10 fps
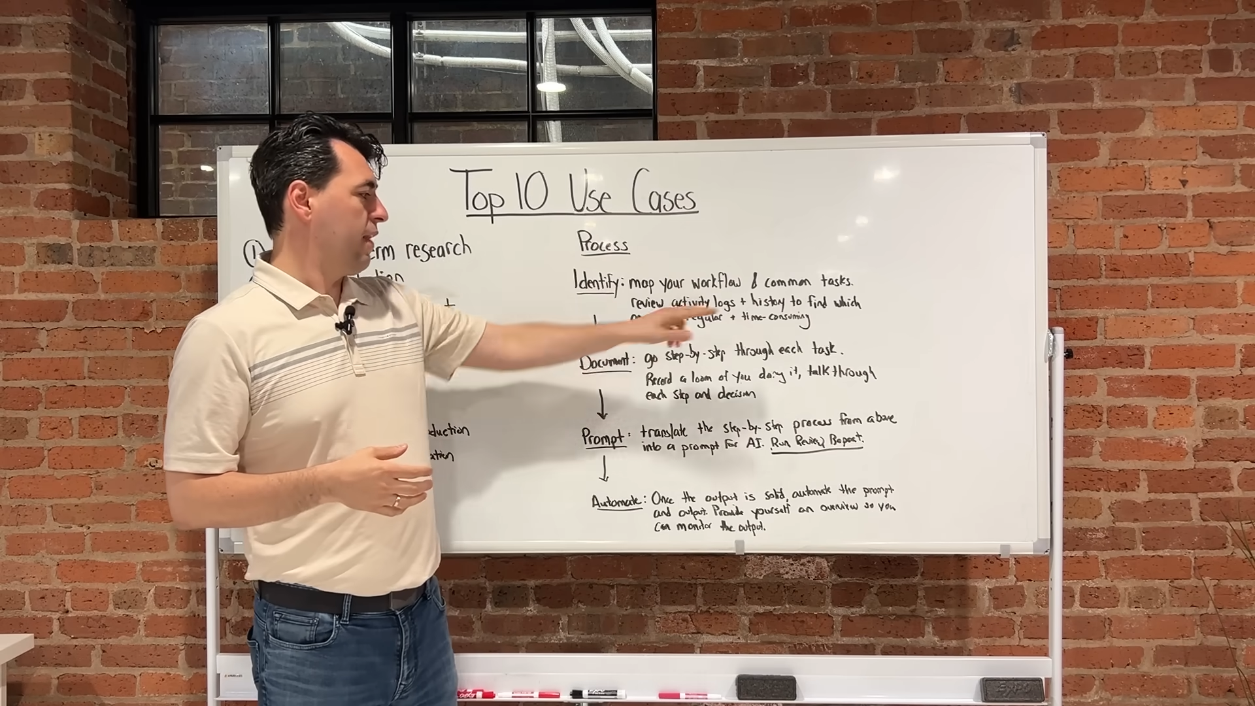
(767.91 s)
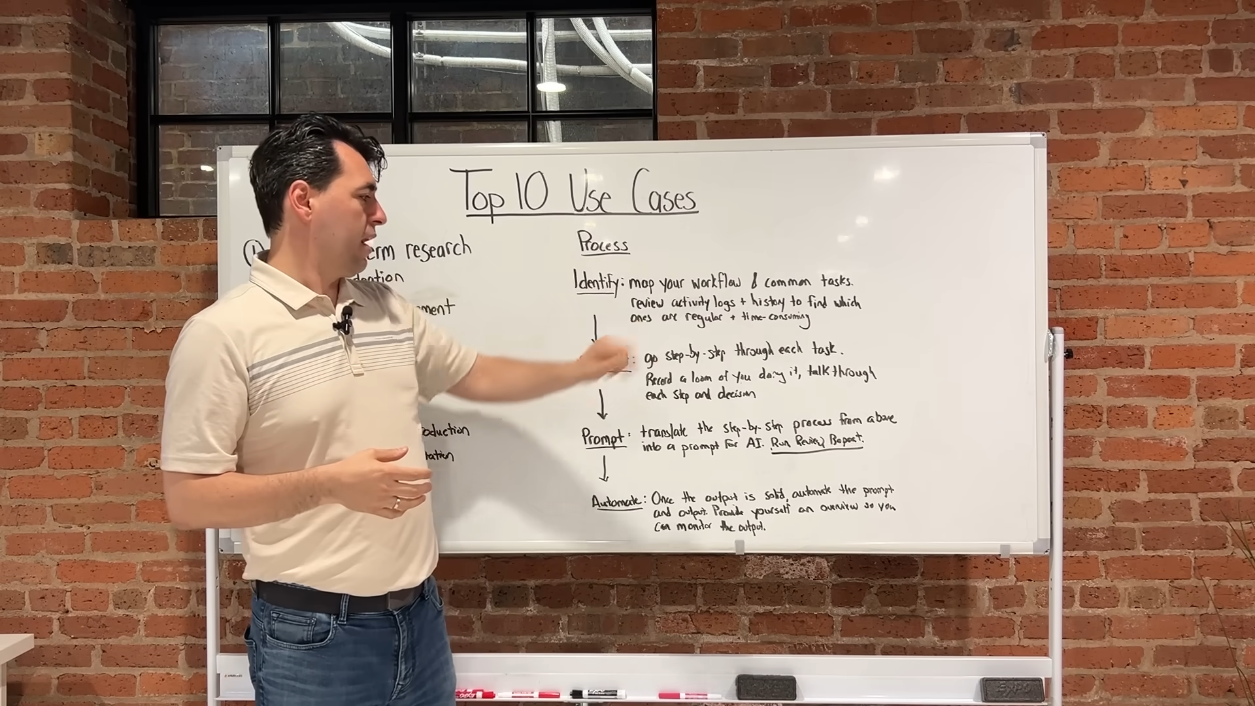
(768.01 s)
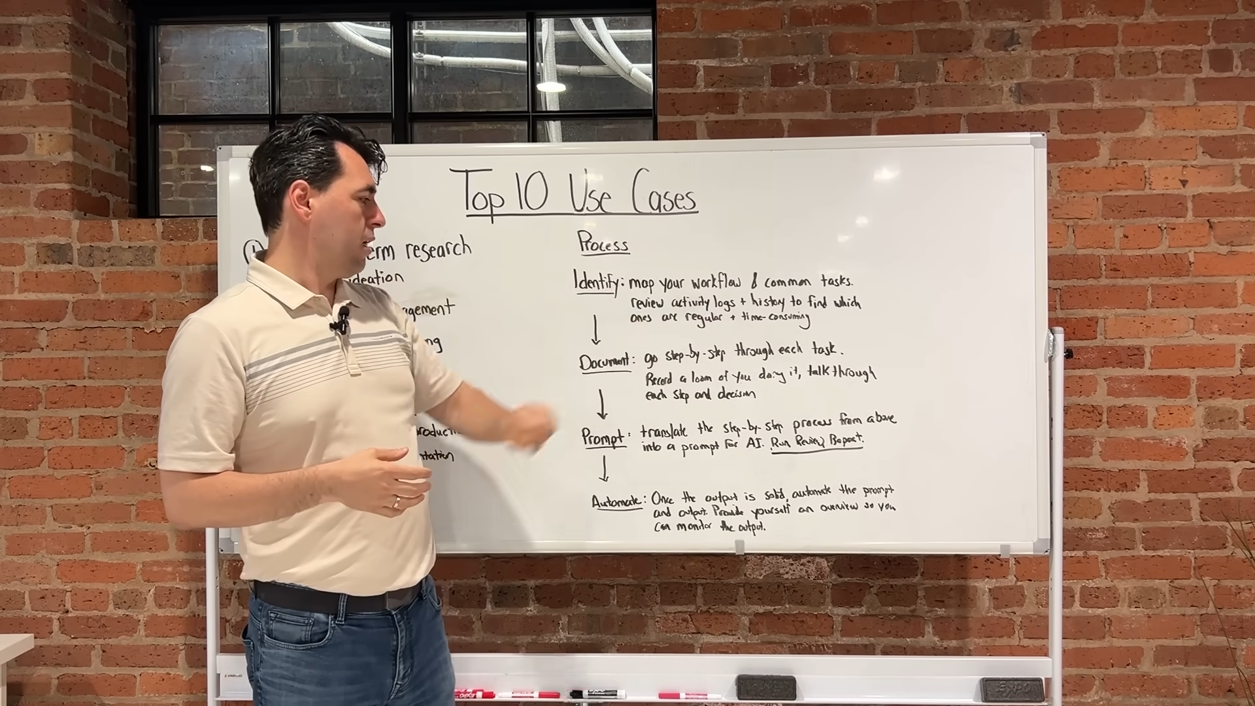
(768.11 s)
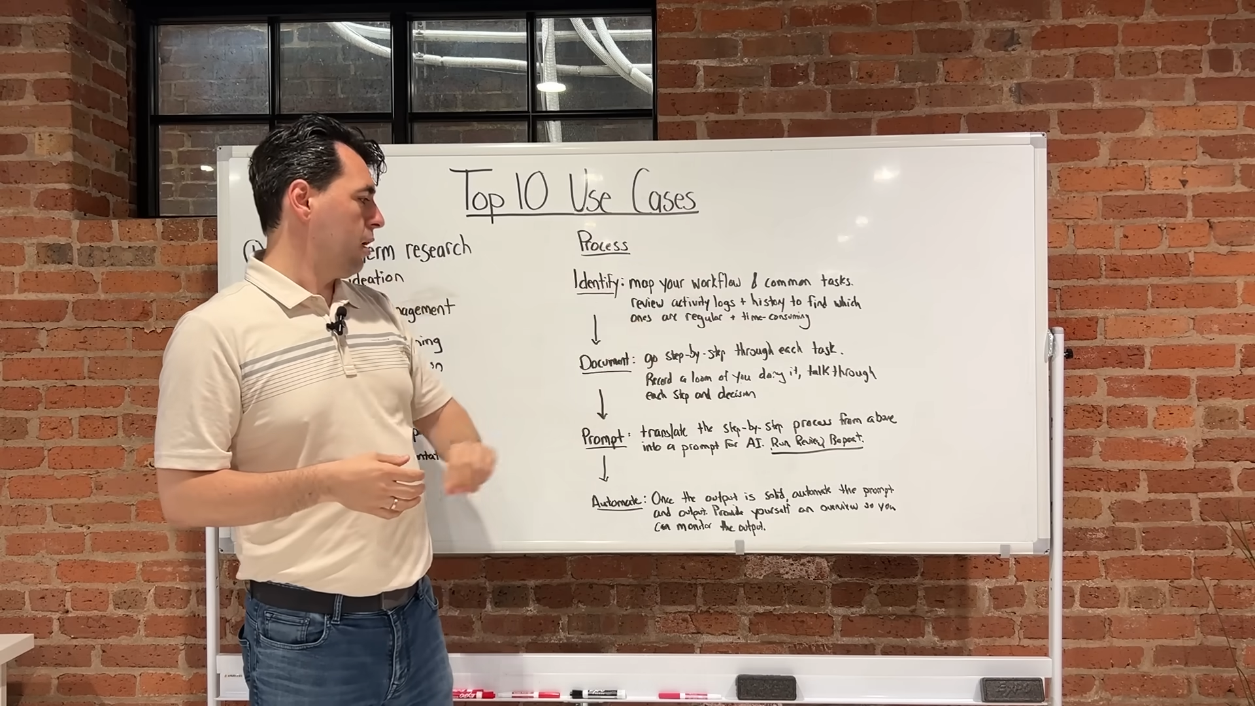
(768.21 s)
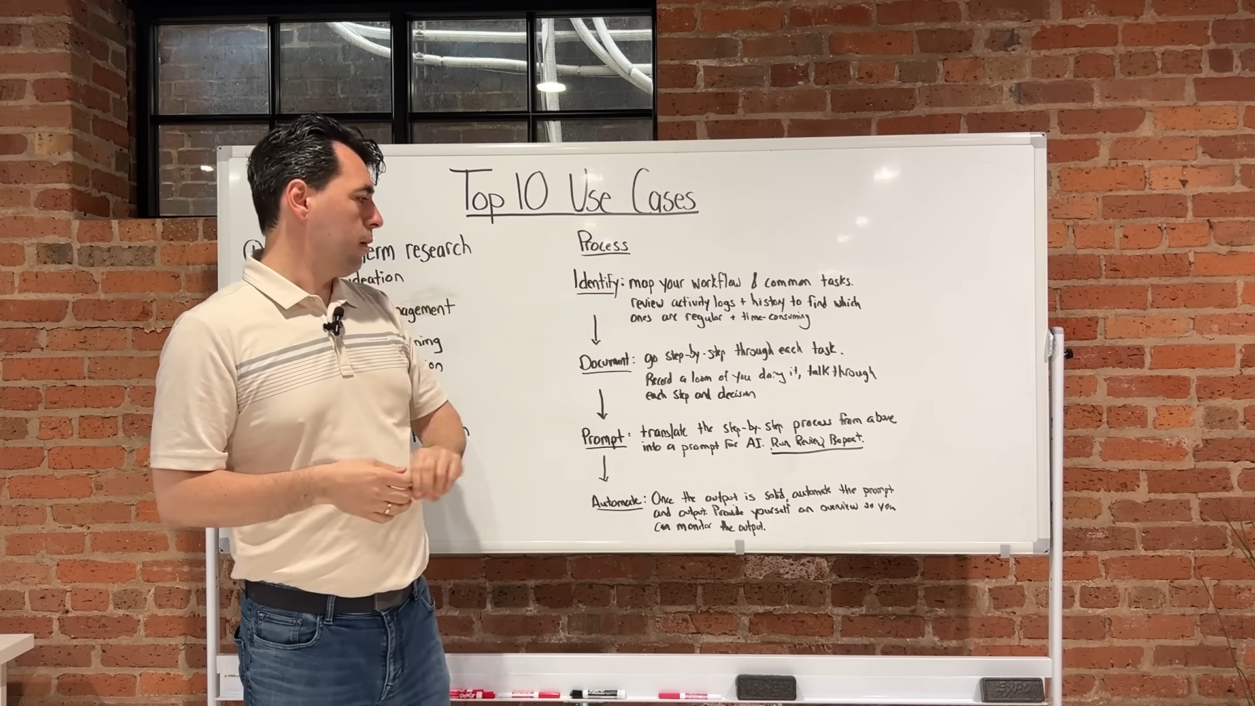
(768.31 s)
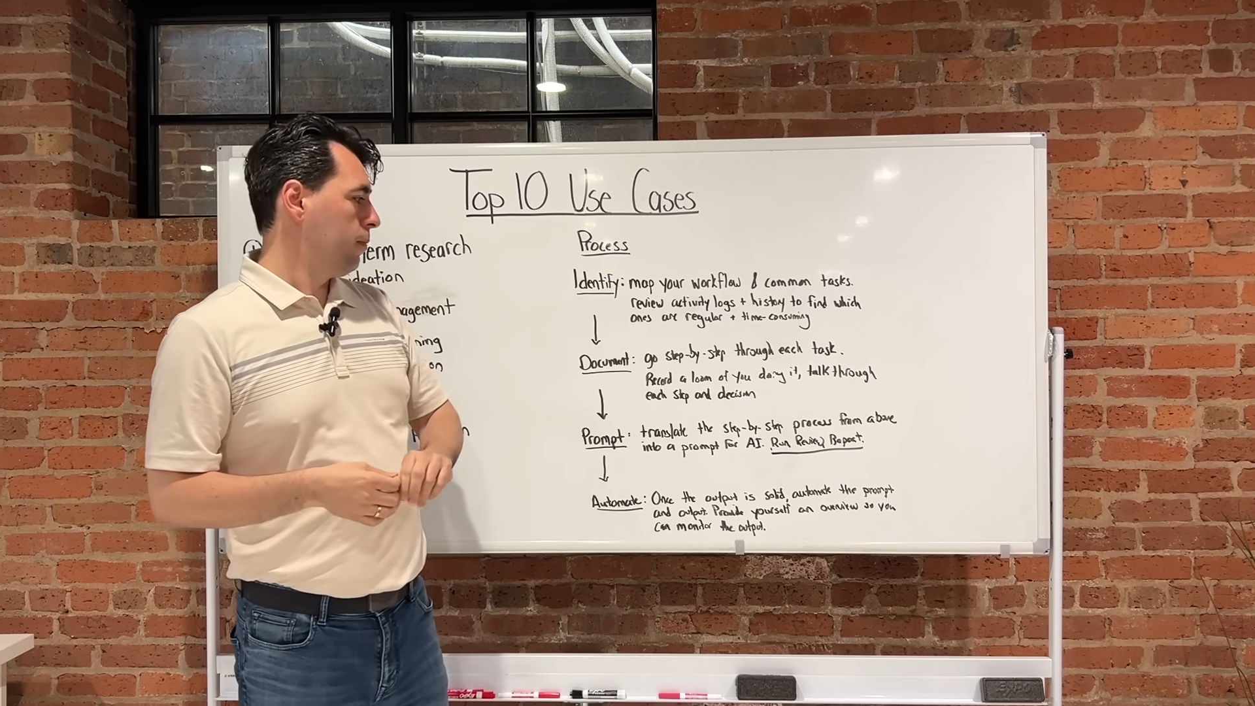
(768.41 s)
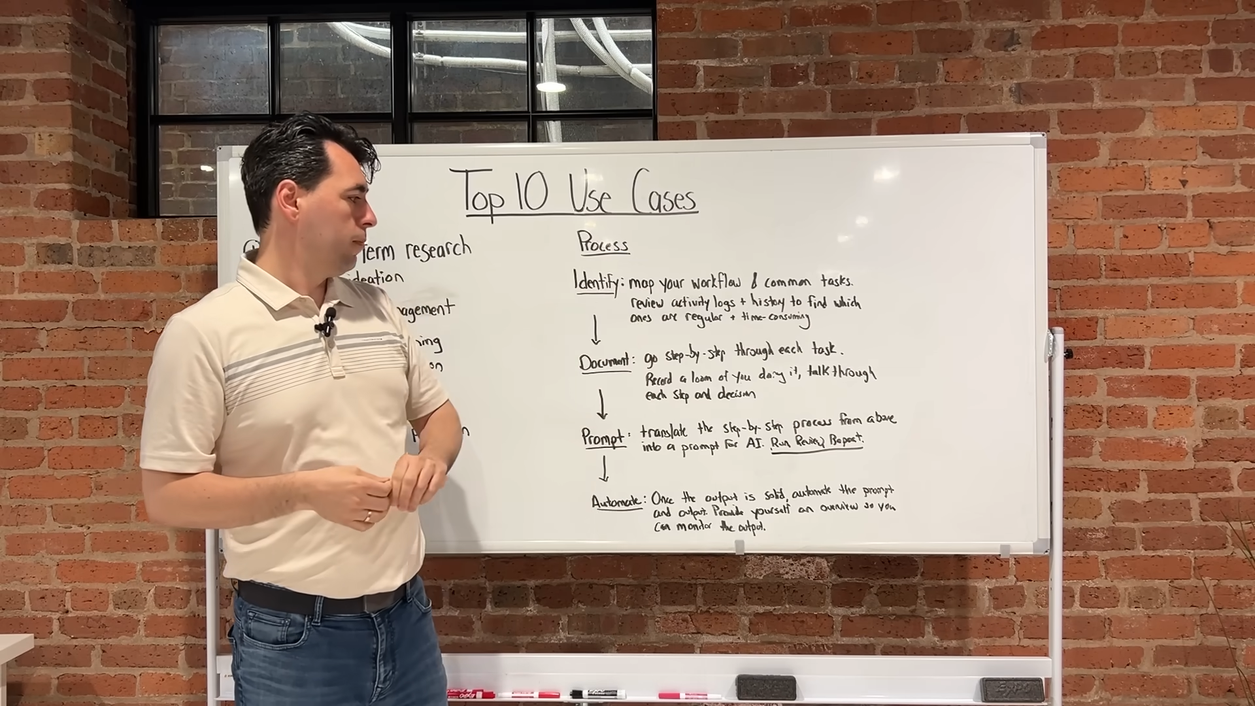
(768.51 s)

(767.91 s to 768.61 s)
that here.